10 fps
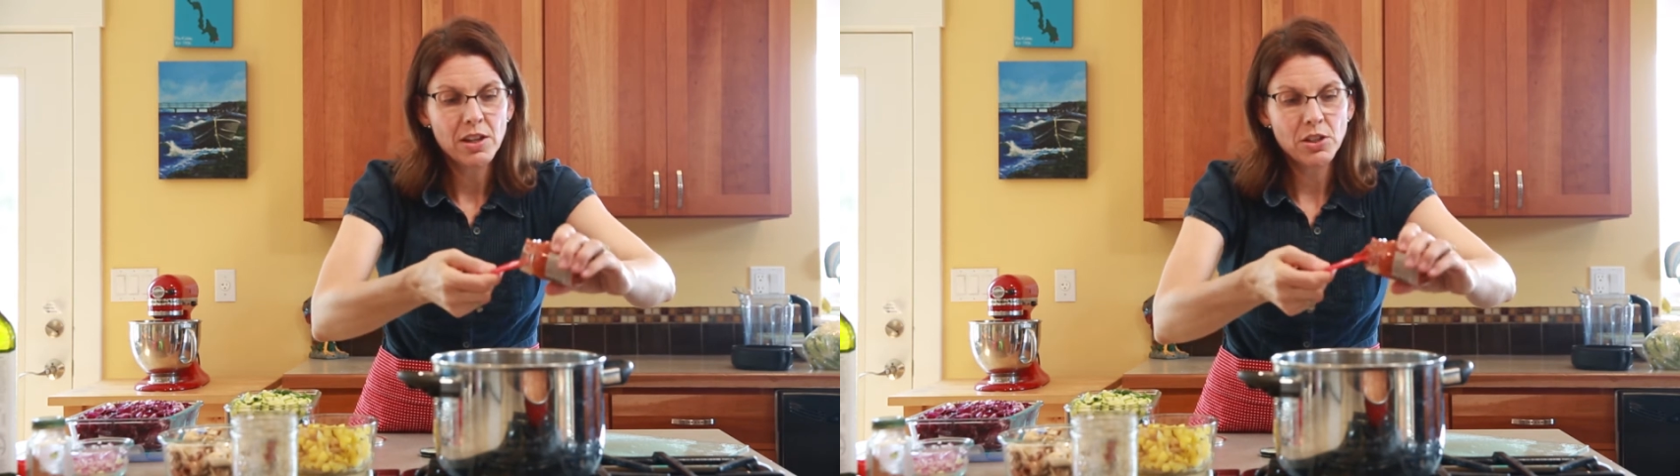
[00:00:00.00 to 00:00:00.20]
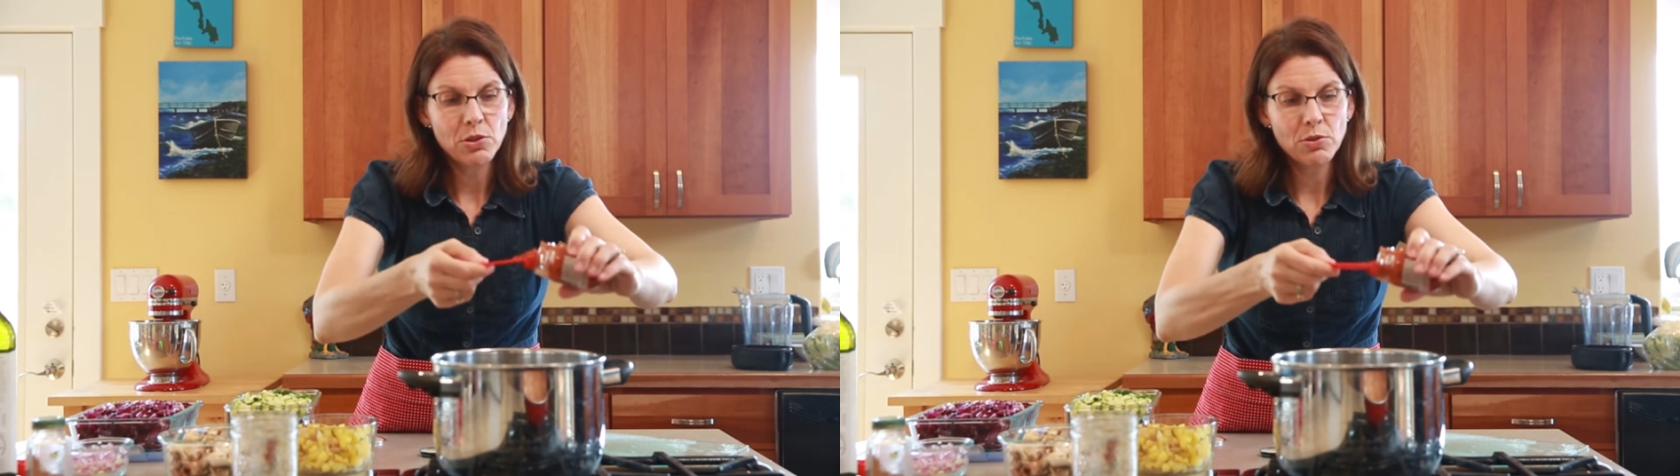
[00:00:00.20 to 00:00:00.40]

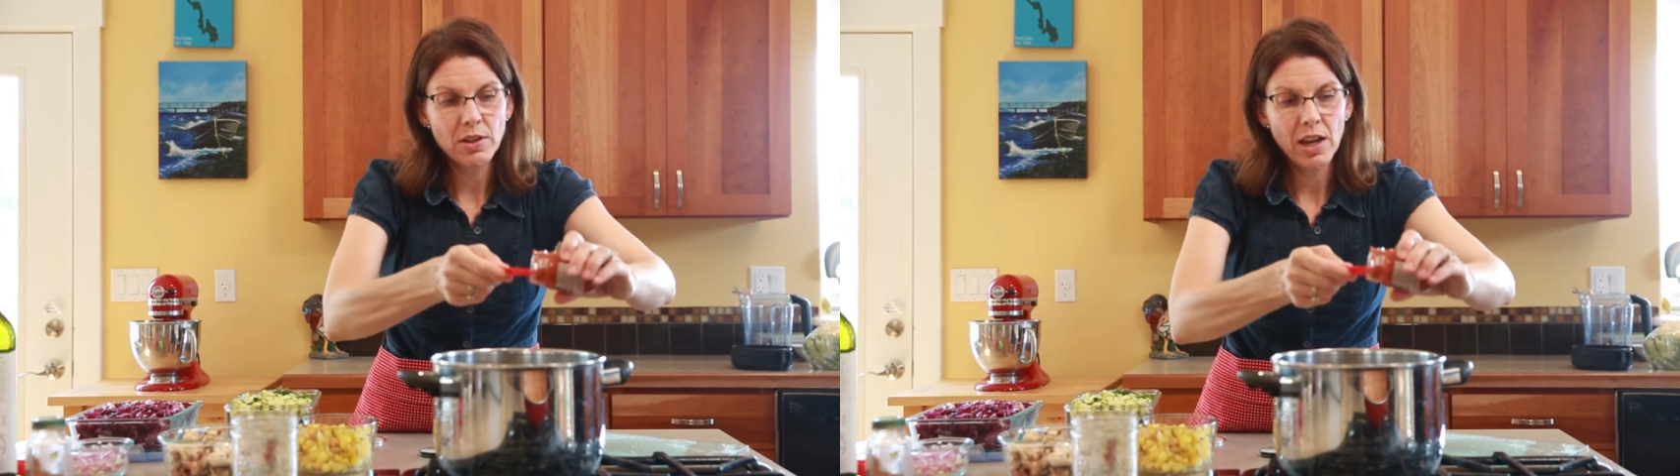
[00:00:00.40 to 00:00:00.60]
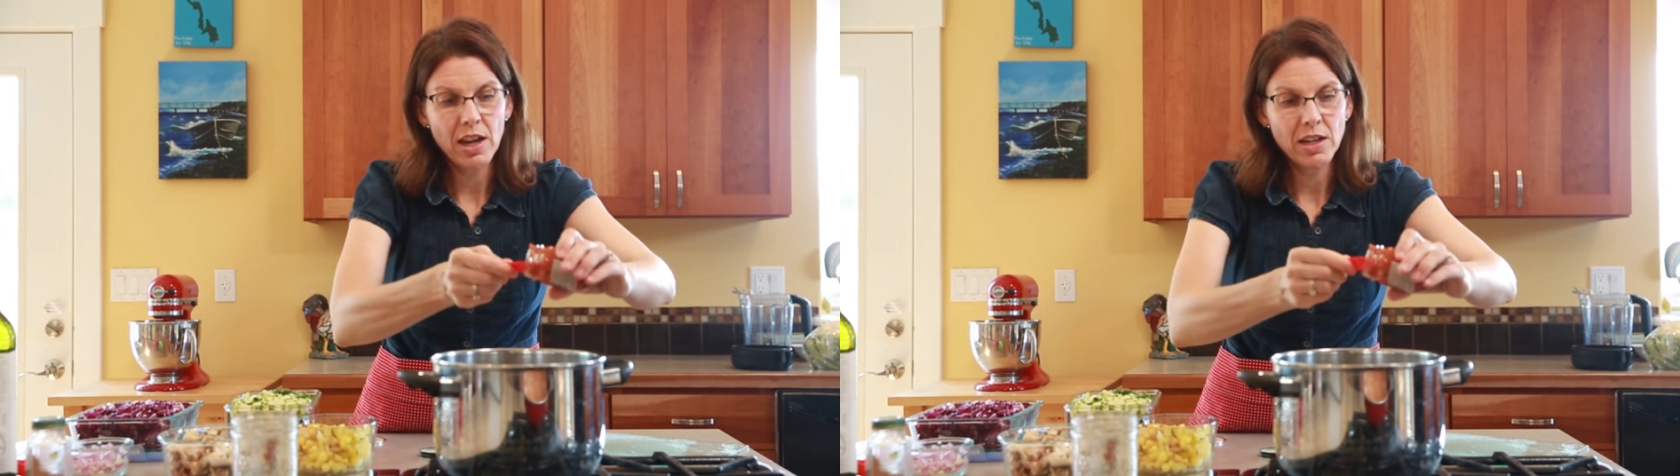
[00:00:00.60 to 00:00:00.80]
you
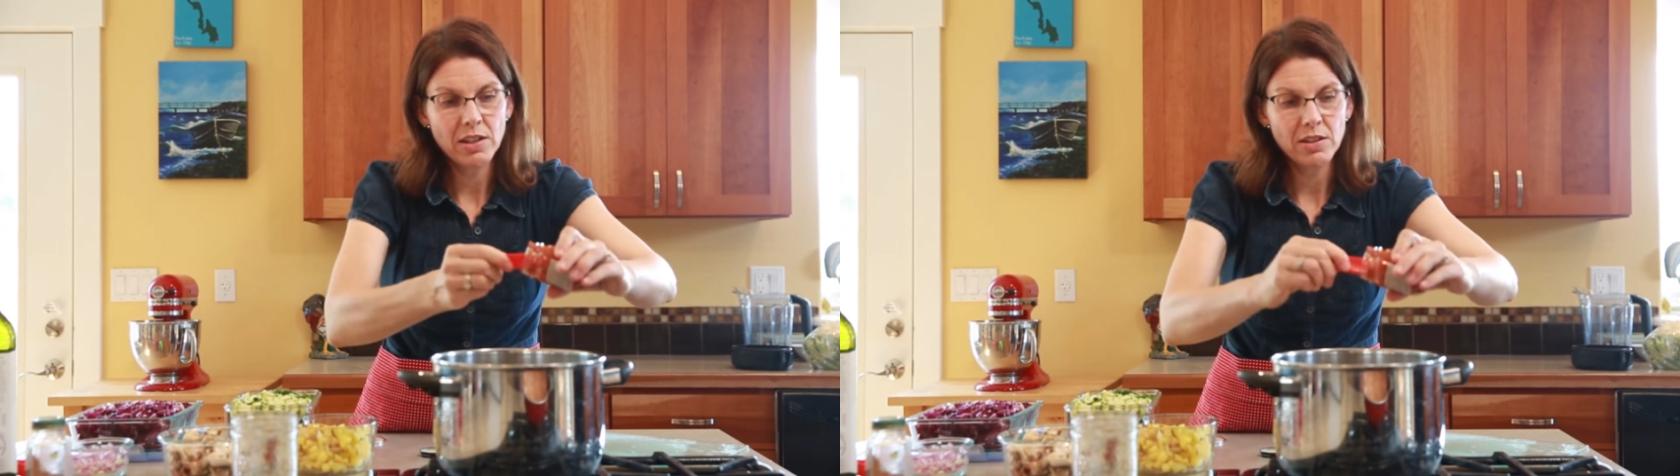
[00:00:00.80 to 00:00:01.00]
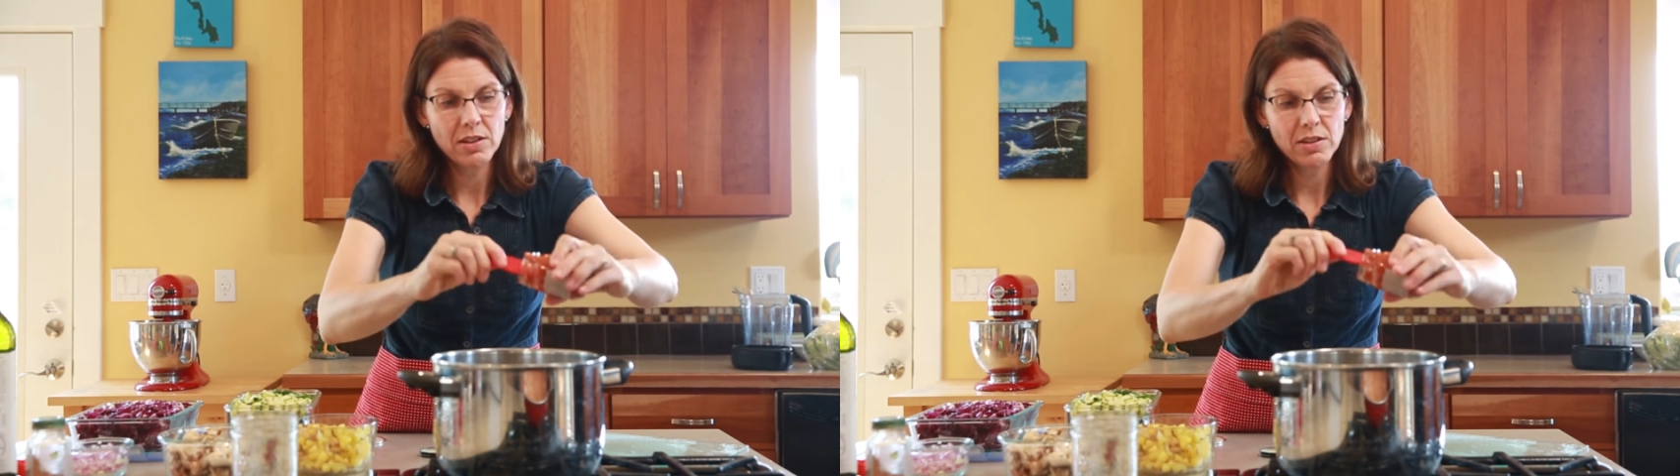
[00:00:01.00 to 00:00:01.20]

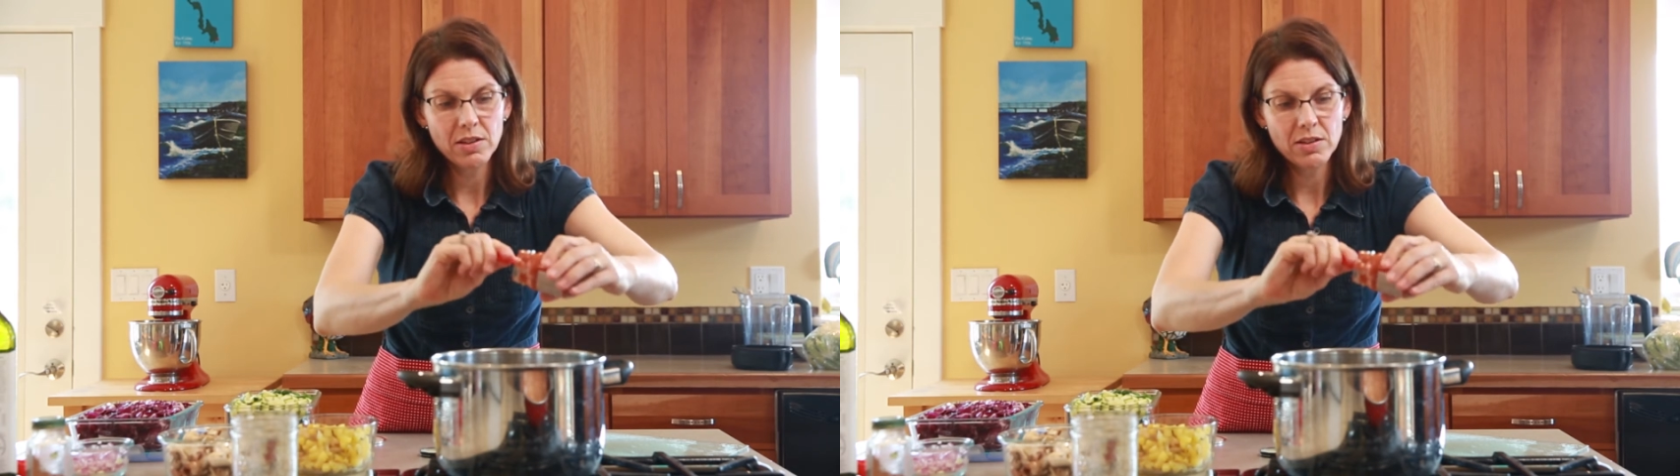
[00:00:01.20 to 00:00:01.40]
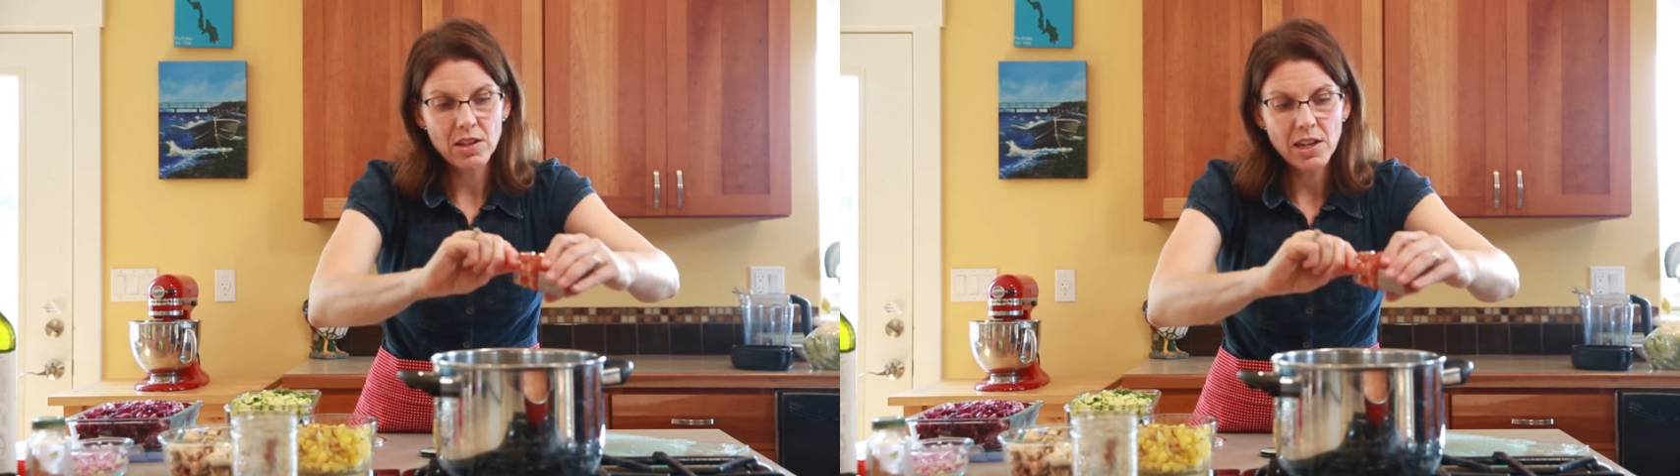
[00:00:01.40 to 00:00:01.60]
can
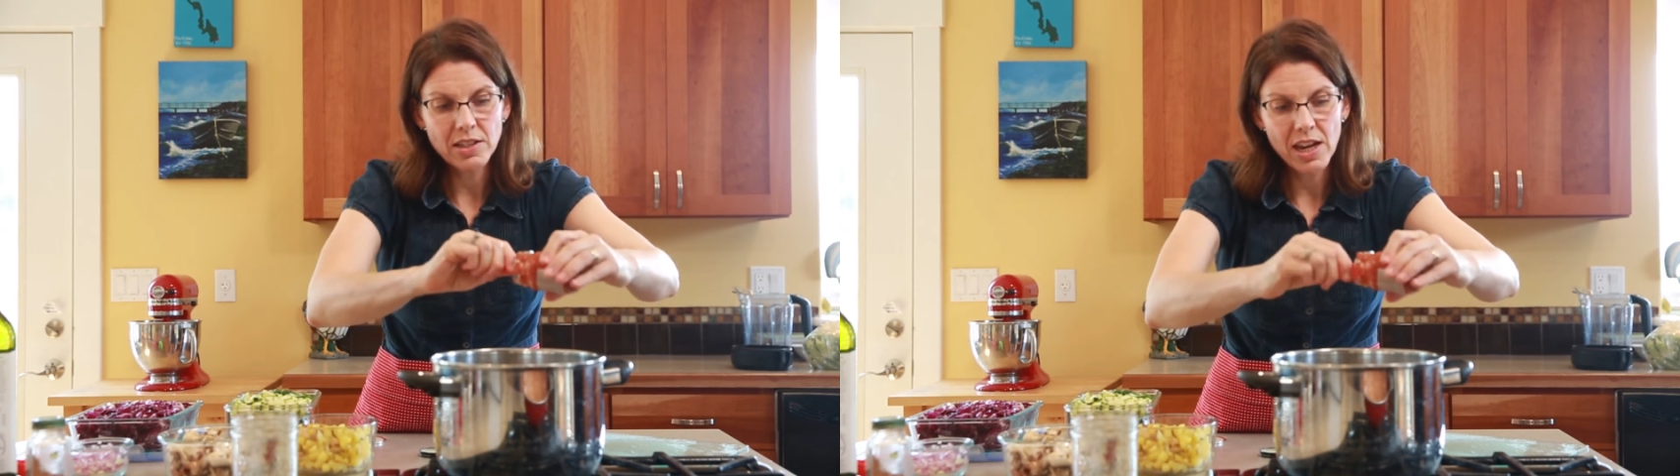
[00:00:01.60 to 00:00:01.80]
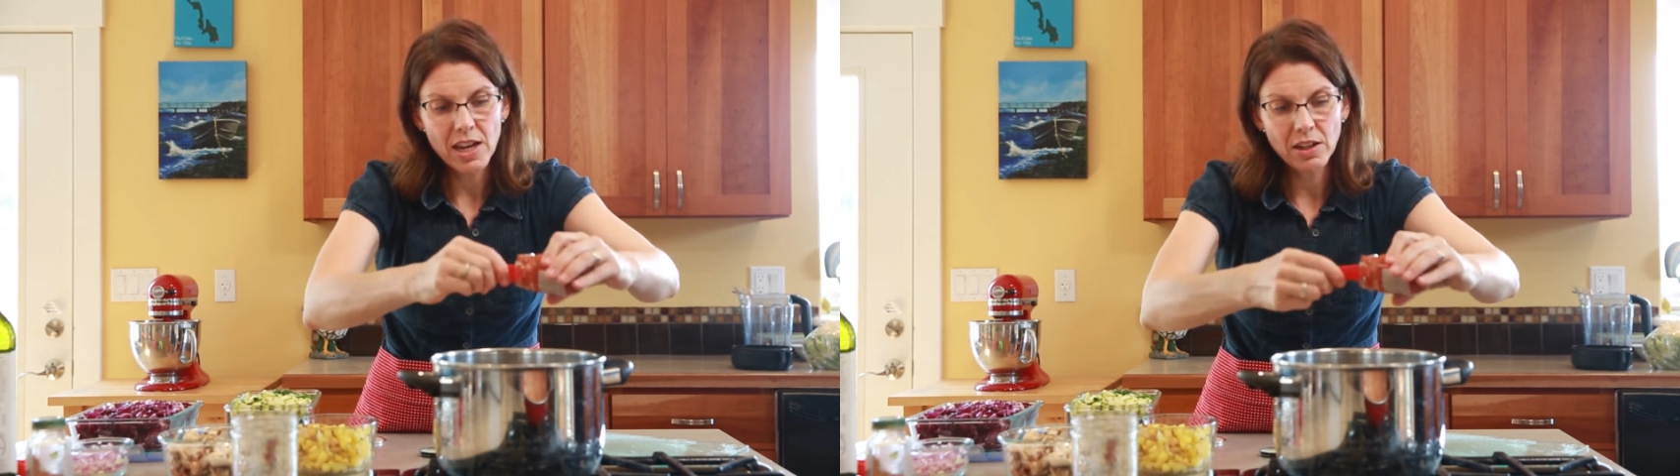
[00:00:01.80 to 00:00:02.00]
saute